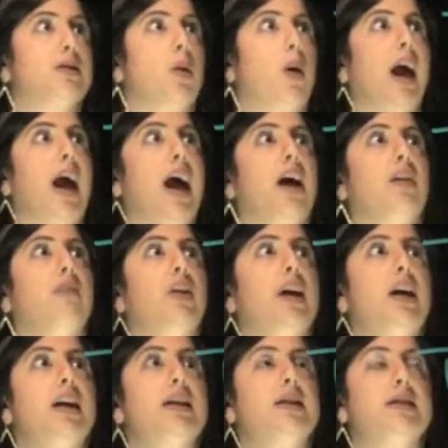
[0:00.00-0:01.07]
So I have
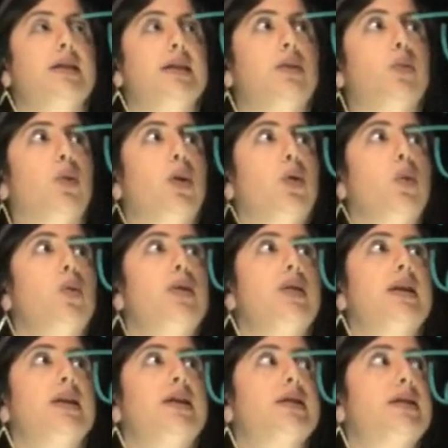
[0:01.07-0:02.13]
0,
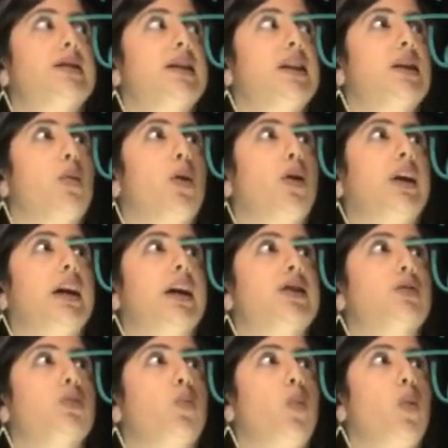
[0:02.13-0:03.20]
this tick mark
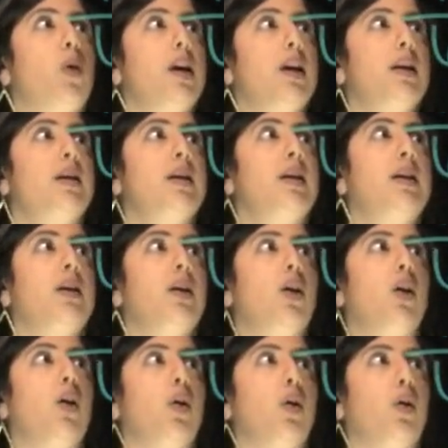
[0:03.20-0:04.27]
is 1
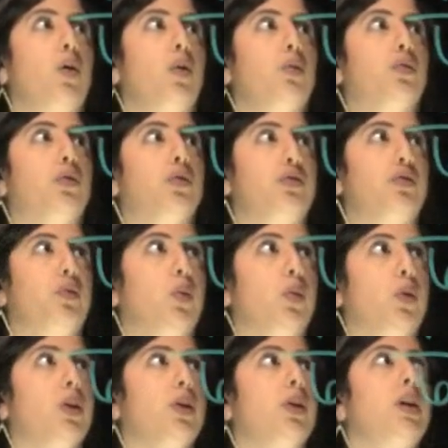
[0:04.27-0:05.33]
over
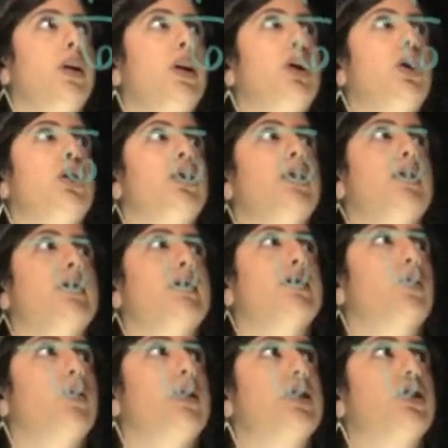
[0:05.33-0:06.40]
4.
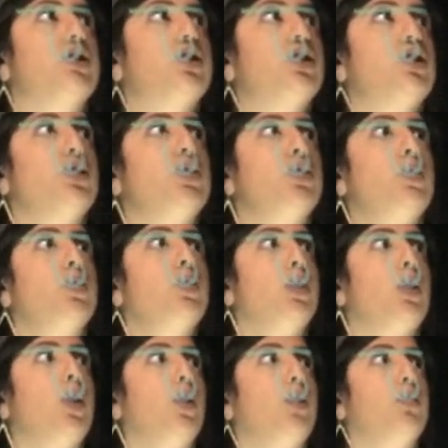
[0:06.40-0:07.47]
This one is 2
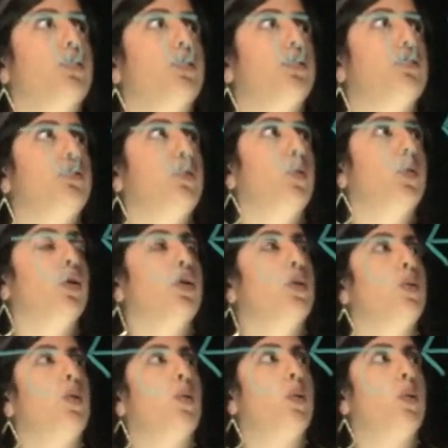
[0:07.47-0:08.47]
over 4.